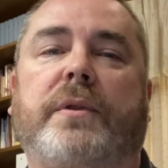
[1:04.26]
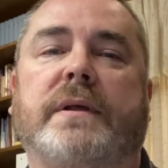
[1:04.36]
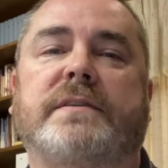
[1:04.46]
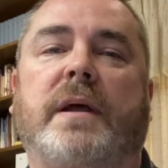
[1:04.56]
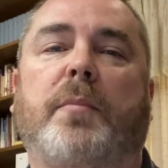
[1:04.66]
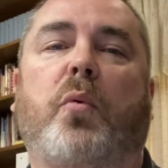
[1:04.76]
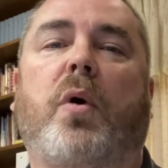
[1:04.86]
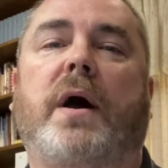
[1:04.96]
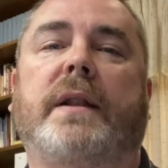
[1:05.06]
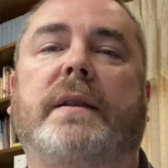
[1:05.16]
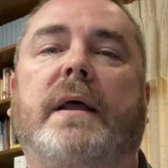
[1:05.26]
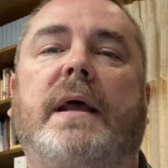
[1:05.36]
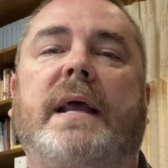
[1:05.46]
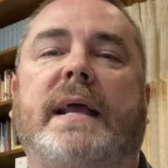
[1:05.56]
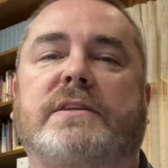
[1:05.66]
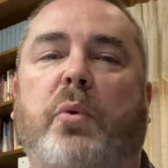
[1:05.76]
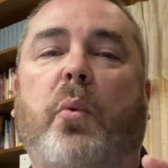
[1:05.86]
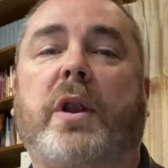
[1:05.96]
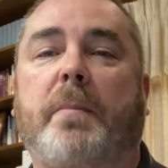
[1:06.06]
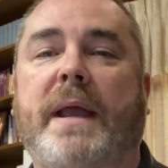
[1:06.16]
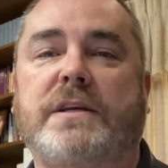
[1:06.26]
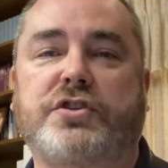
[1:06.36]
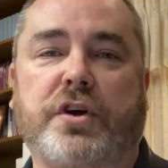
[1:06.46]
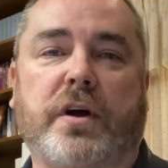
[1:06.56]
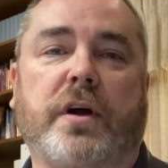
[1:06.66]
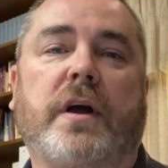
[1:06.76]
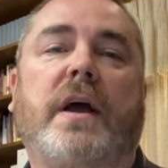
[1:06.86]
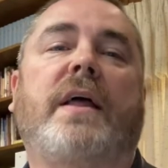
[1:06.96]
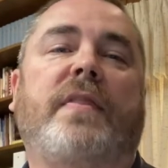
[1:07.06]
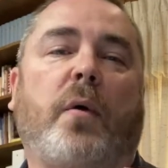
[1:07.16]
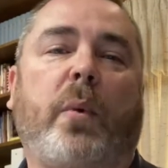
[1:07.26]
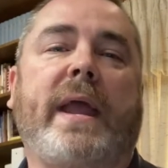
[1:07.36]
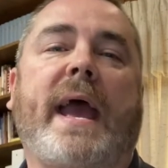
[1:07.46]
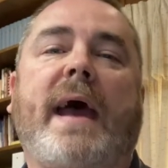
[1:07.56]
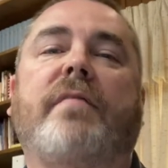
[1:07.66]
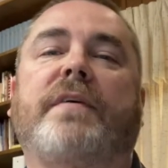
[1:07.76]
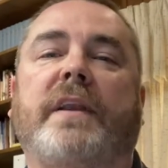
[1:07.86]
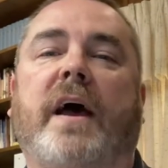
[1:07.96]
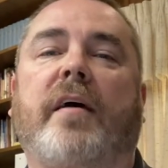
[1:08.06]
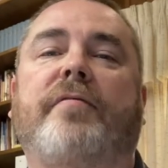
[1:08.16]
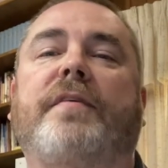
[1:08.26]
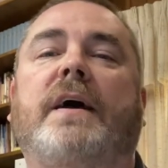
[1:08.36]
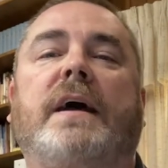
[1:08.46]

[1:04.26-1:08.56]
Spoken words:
this. Number one is we want to make sure that we have enough